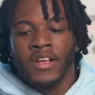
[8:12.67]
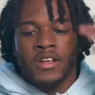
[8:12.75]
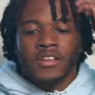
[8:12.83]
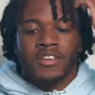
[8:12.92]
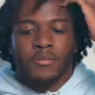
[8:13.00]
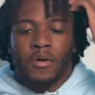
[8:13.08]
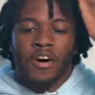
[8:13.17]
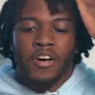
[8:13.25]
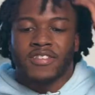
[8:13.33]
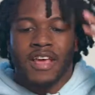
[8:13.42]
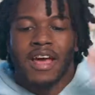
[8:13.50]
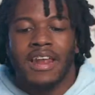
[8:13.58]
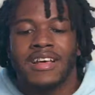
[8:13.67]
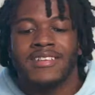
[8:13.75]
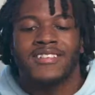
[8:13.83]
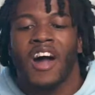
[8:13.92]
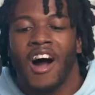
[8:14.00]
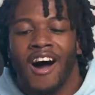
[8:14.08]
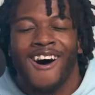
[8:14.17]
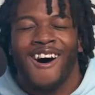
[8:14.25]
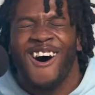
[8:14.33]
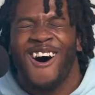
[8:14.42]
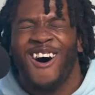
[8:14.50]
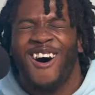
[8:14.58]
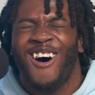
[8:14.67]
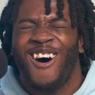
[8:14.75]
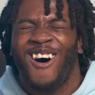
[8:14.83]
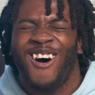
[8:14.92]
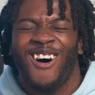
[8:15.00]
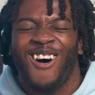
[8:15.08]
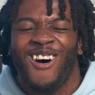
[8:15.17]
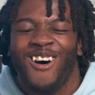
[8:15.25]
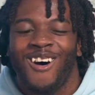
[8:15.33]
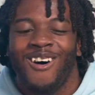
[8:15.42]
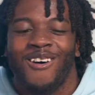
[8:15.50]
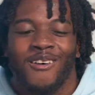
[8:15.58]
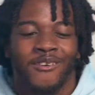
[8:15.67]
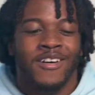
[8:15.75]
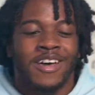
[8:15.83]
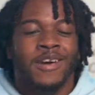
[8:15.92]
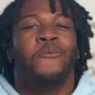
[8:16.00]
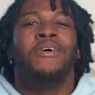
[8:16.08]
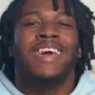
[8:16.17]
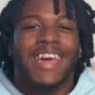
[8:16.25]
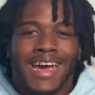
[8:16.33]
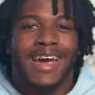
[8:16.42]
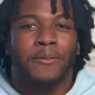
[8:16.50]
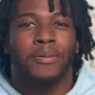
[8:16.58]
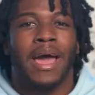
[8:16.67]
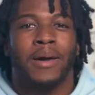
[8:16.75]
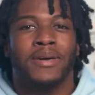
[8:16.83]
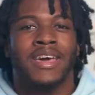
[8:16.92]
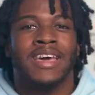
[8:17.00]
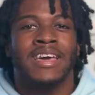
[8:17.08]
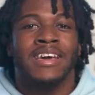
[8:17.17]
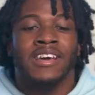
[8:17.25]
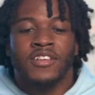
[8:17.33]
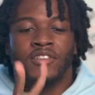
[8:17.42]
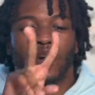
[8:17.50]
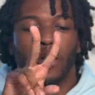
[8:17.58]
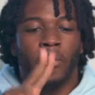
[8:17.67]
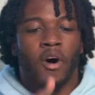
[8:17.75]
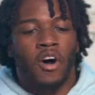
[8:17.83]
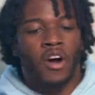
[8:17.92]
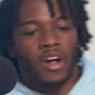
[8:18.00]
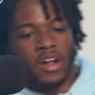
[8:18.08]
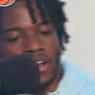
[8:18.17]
Jamal said, let's go! We here, baby. 2 more.